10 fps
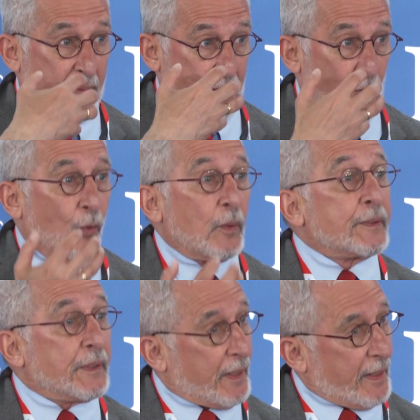The old
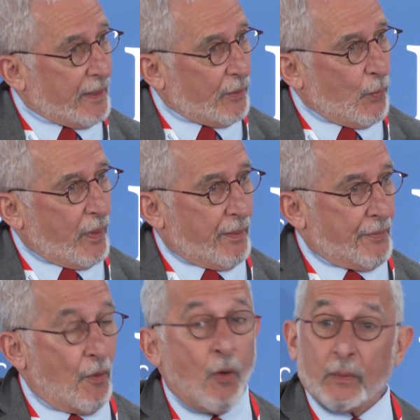city where
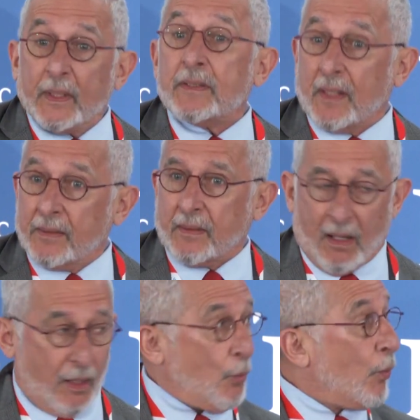the holy sites
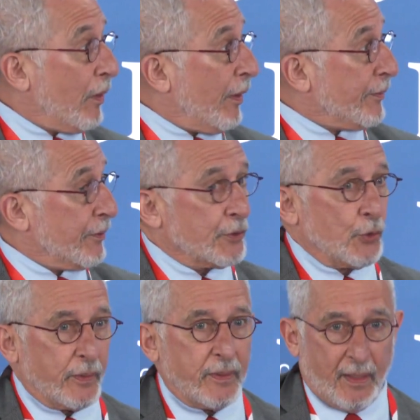are were under
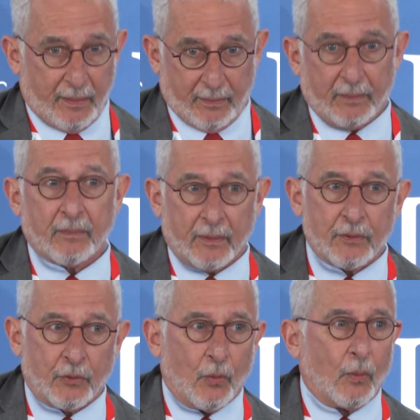Jordanian
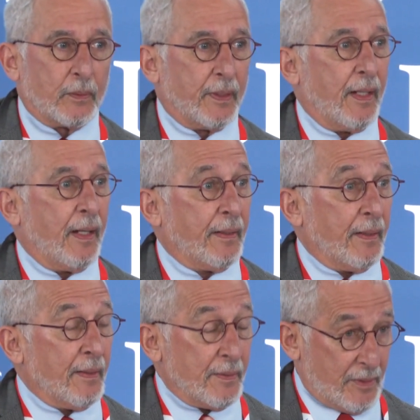control and
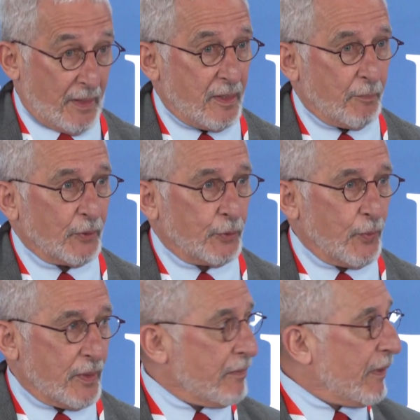inaccessible to
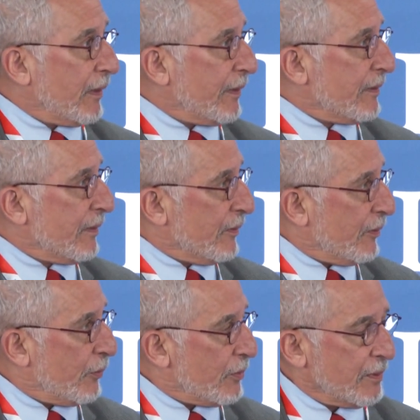Israelis and
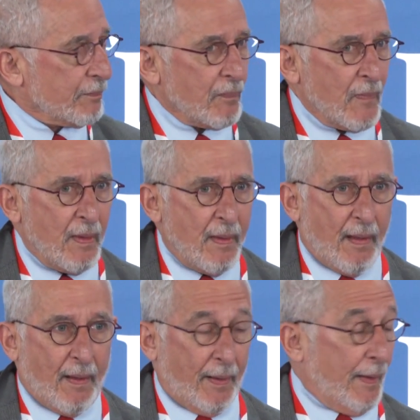Jews.
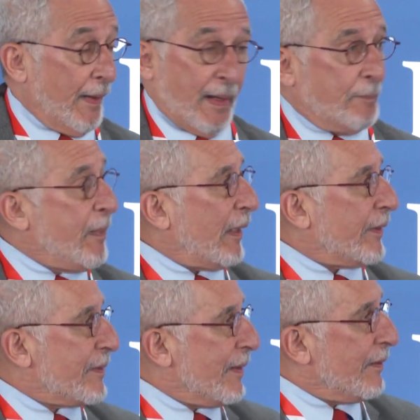And
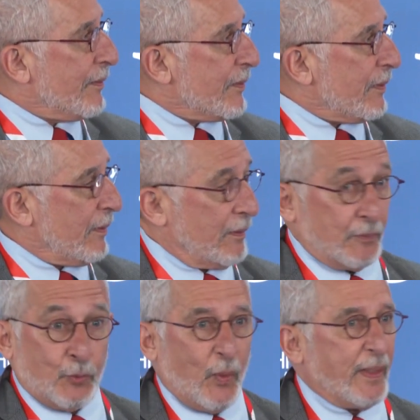Palestinians,
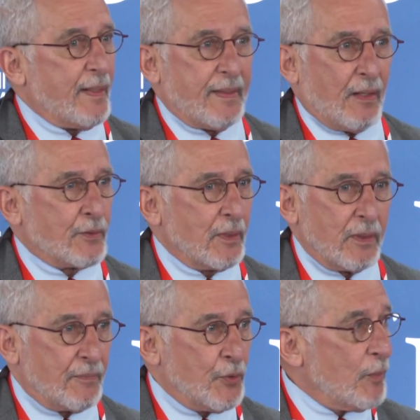20,000
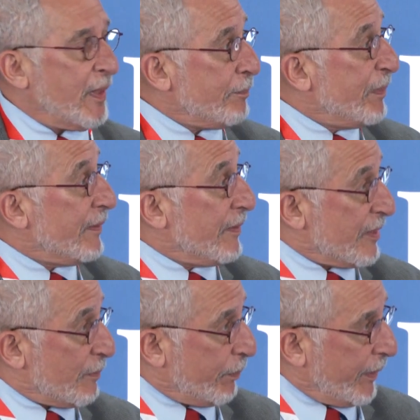of whom had been
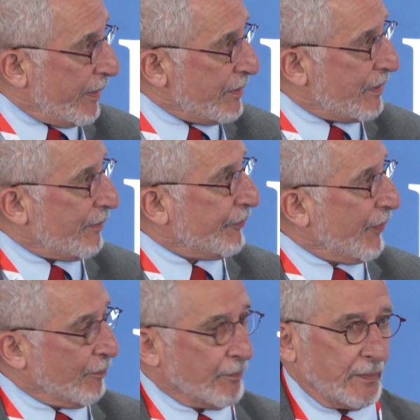displaced
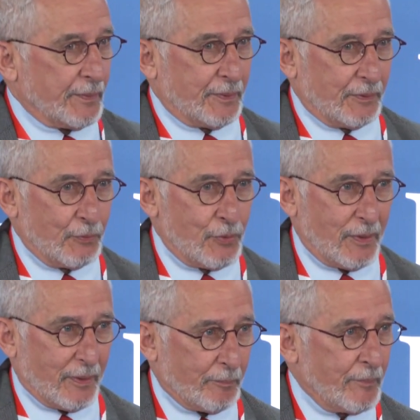from
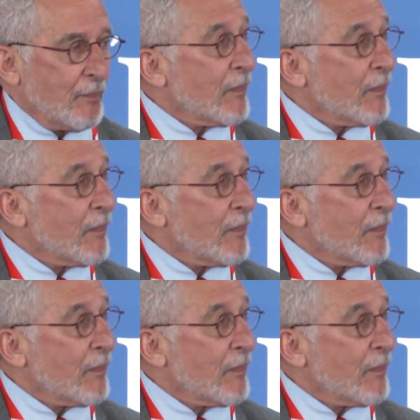Jerusalem